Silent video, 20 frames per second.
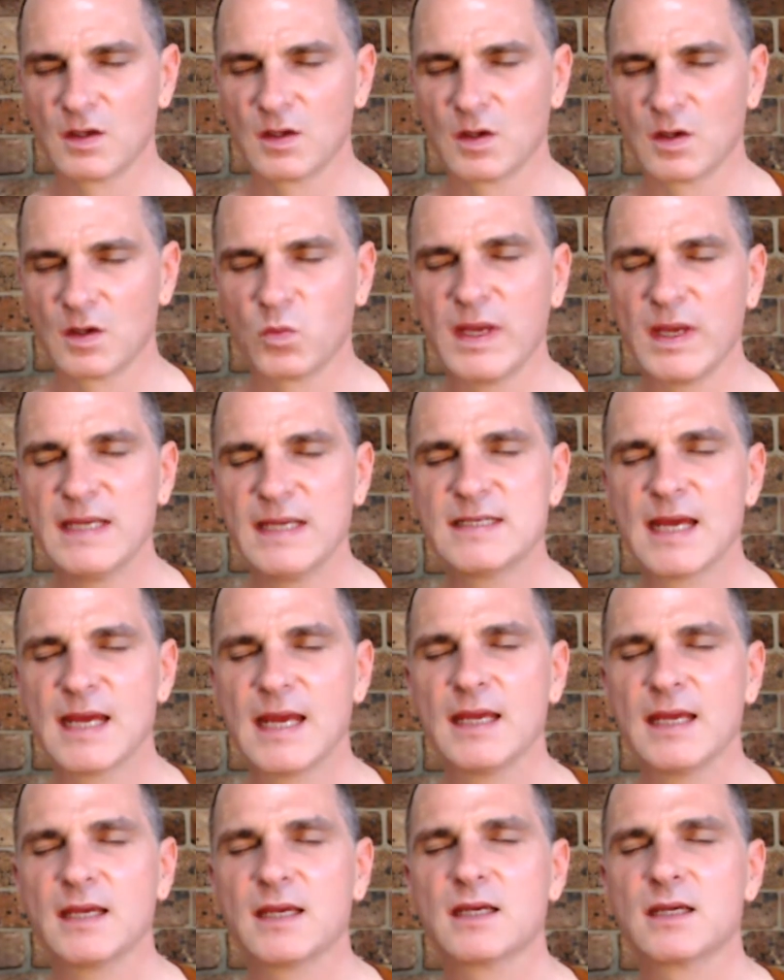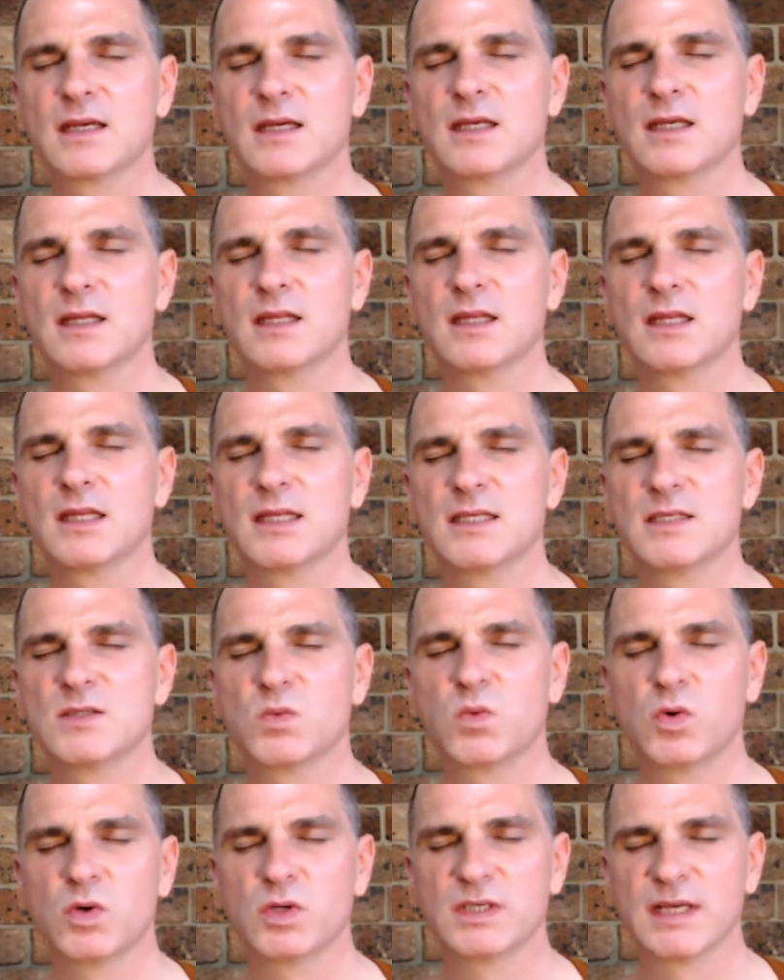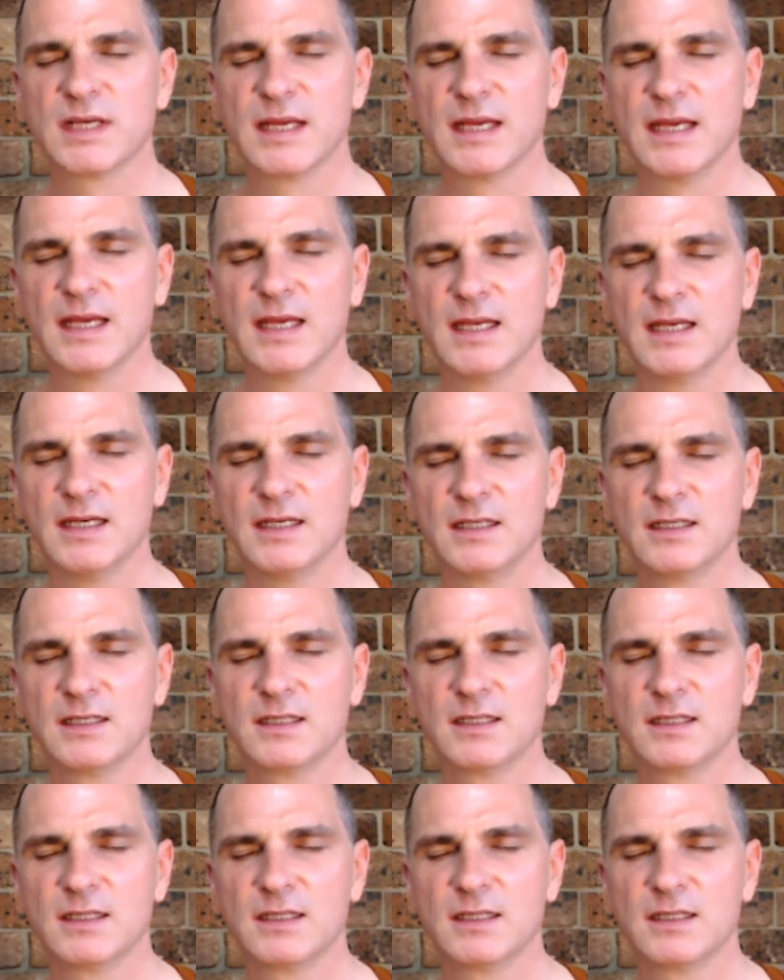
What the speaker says: And we take this water in.